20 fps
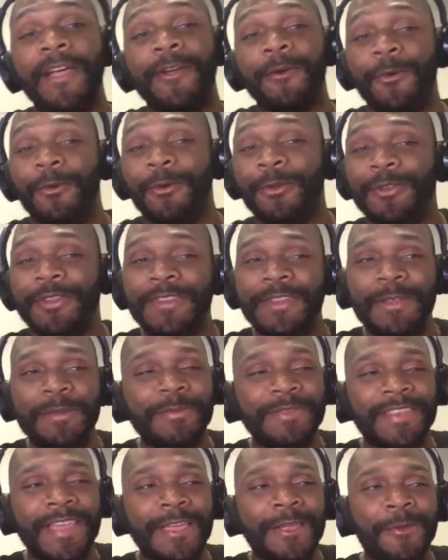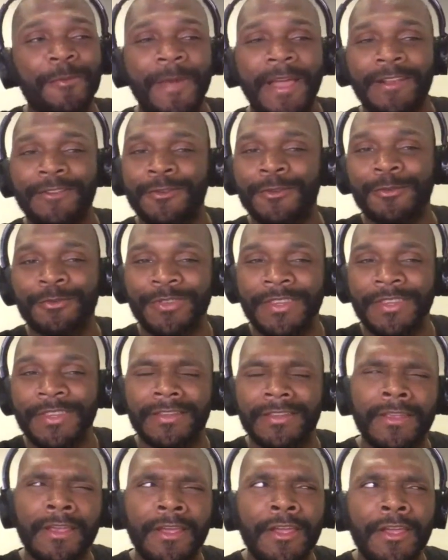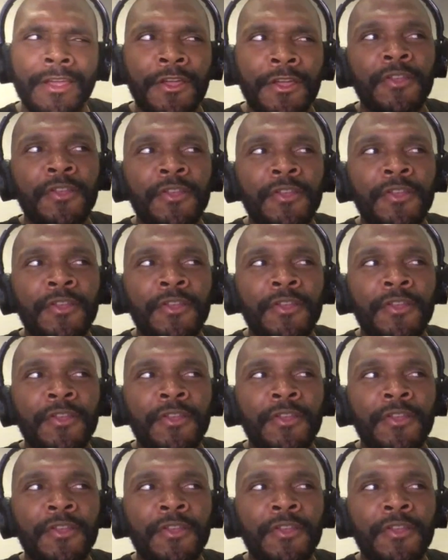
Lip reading: Well, let me take you back two things. So